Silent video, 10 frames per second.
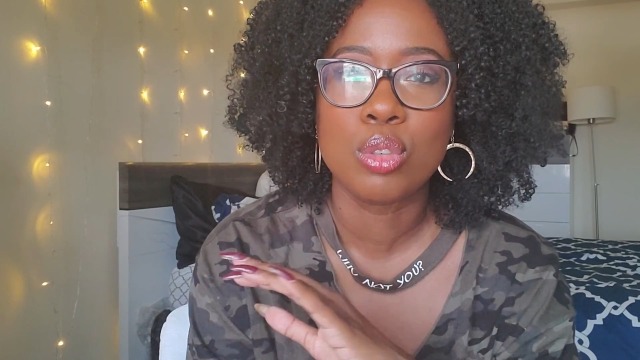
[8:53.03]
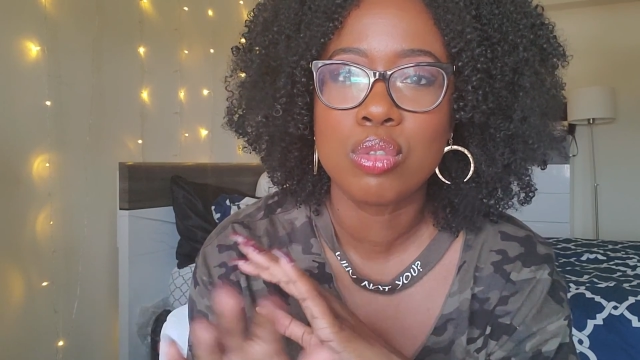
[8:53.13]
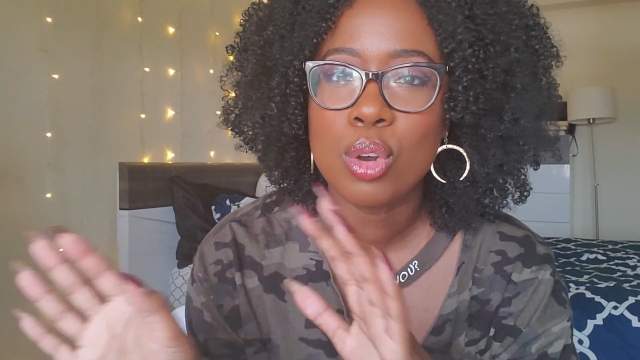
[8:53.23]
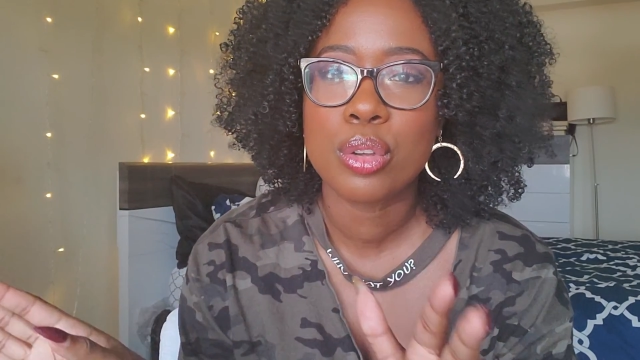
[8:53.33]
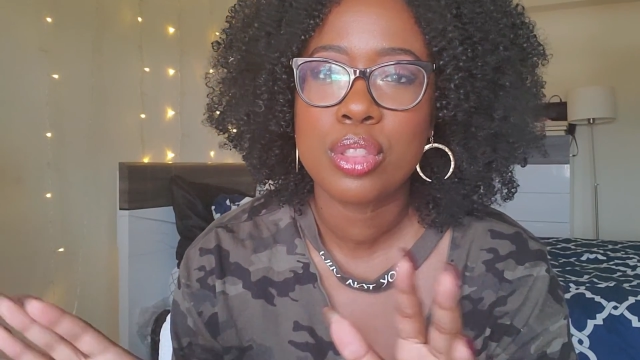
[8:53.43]

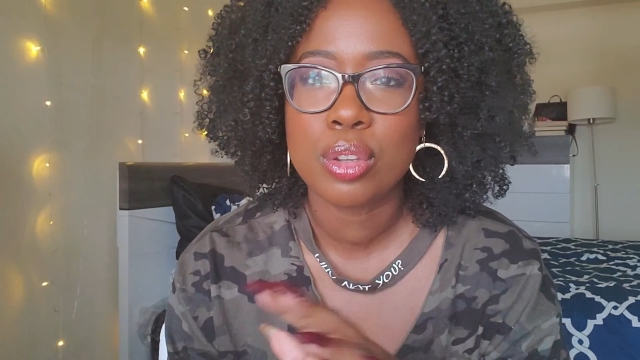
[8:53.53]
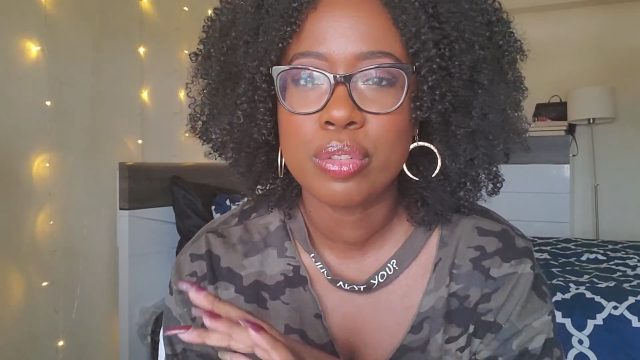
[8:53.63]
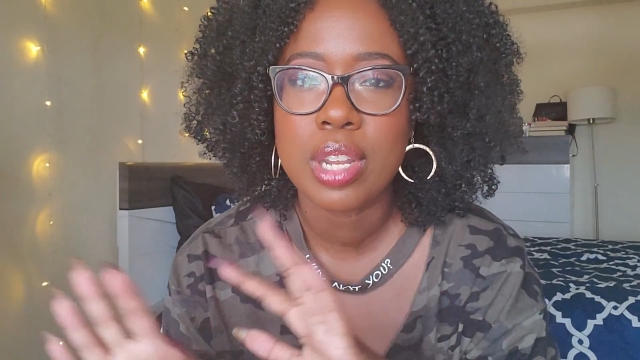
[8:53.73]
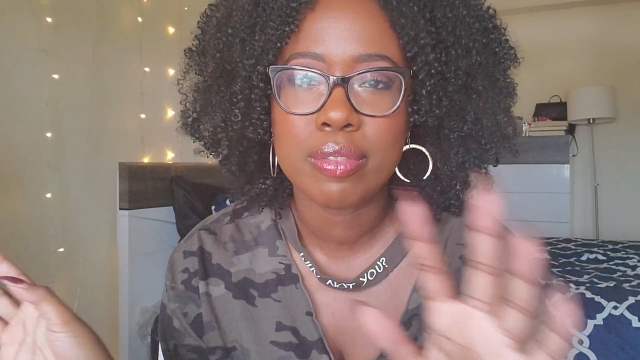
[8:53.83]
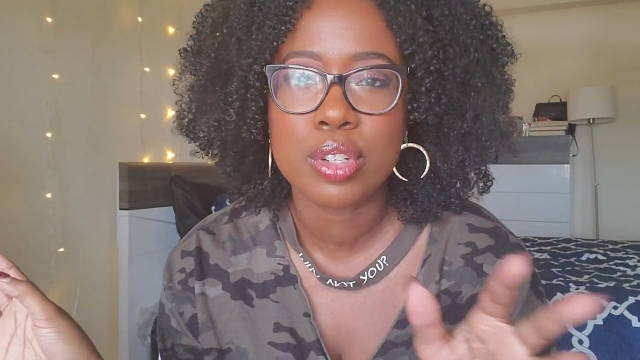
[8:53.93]
growth you've
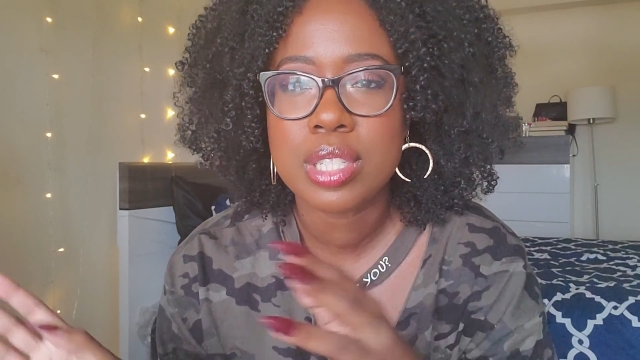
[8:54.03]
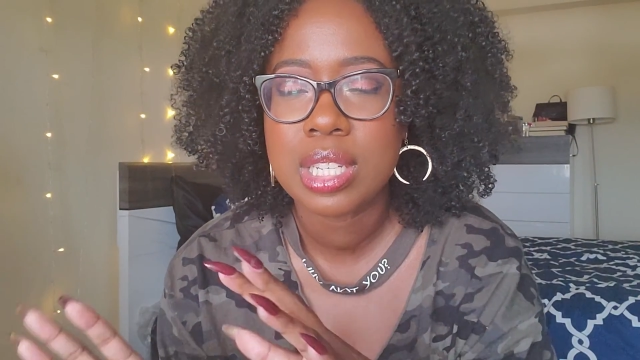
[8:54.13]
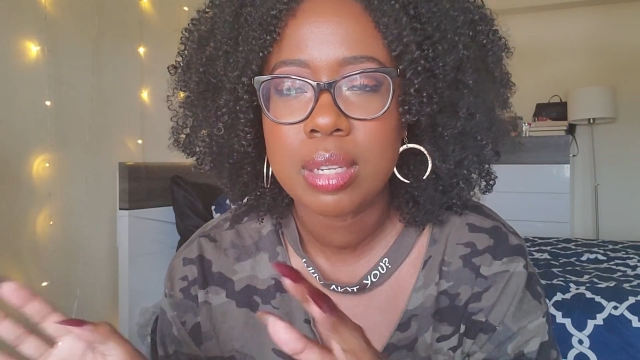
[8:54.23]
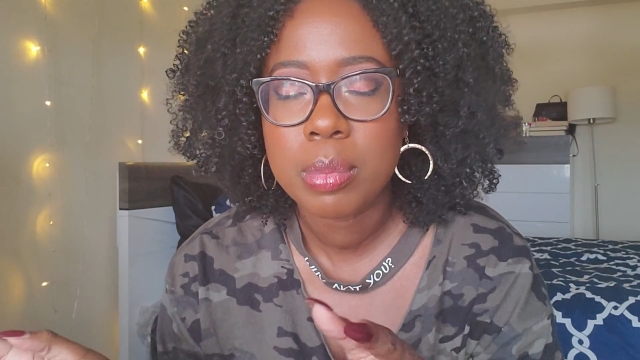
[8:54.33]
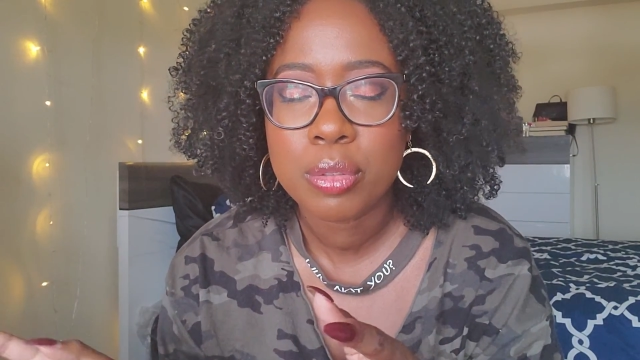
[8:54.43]
never
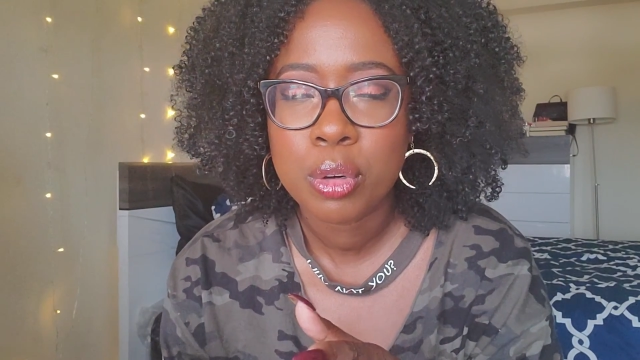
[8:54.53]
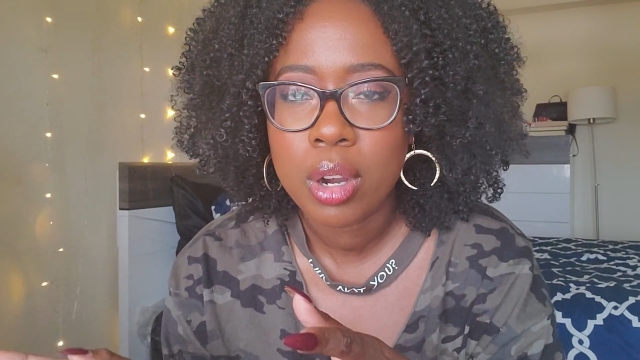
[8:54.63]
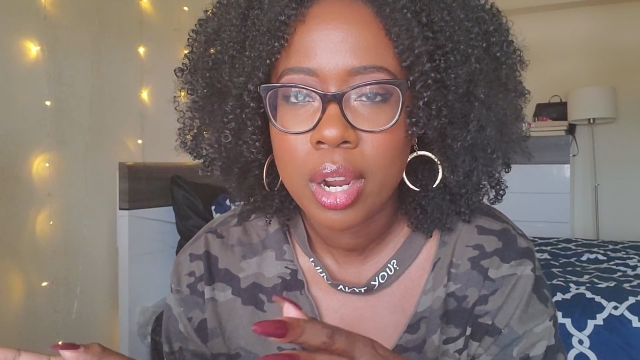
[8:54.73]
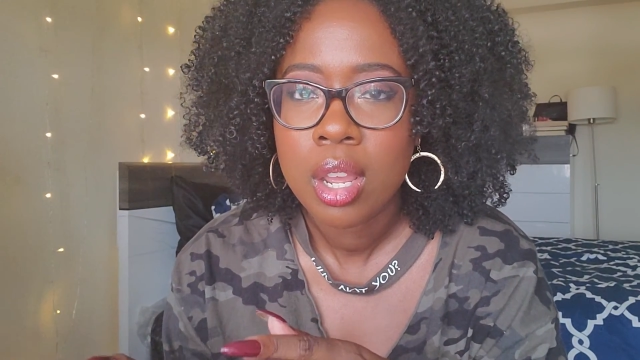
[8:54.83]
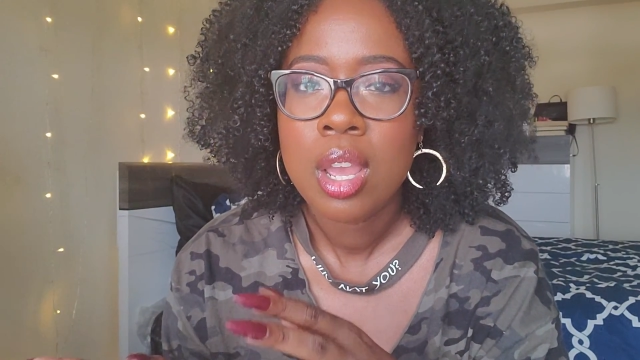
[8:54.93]
seen before?